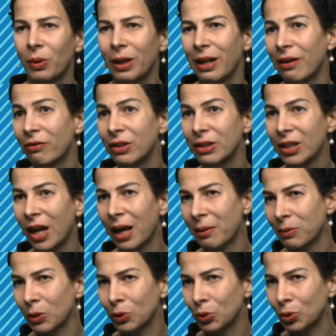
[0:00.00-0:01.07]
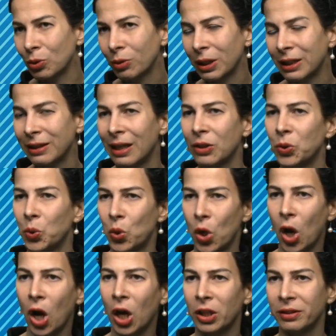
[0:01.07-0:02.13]
every time you do it and you
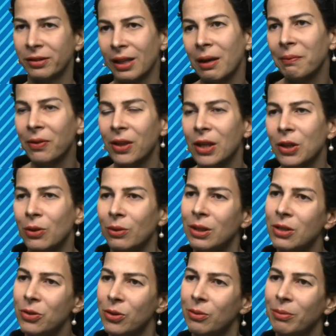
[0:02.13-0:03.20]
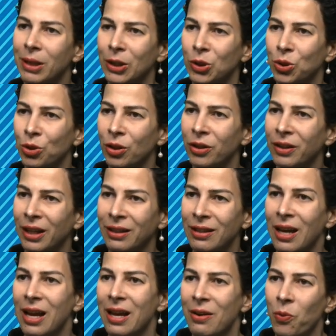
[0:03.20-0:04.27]
call something, you need to make sure that
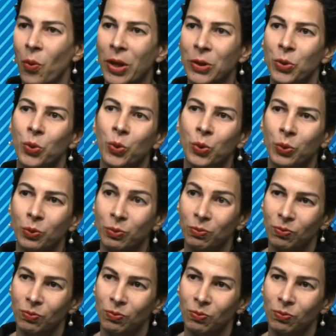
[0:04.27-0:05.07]
when you